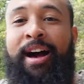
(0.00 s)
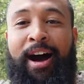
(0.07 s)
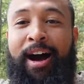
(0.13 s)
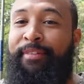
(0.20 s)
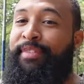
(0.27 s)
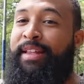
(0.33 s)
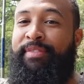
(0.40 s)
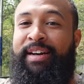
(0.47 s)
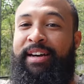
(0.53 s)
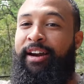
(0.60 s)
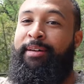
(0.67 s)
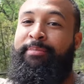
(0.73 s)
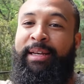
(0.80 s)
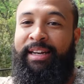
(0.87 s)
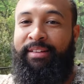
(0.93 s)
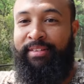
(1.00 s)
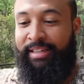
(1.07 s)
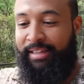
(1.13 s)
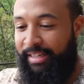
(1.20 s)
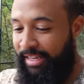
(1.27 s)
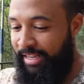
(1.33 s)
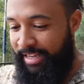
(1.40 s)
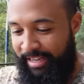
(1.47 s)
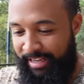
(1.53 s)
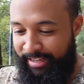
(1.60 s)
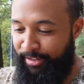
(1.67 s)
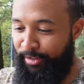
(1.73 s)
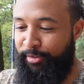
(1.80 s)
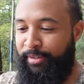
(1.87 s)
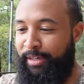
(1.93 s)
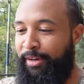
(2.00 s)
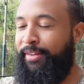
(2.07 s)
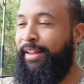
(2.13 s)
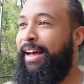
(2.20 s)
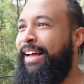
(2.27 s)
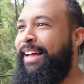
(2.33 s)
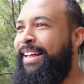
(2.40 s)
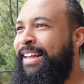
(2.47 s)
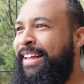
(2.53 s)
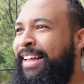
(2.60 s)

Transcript: I've never climbed anything, you all know that.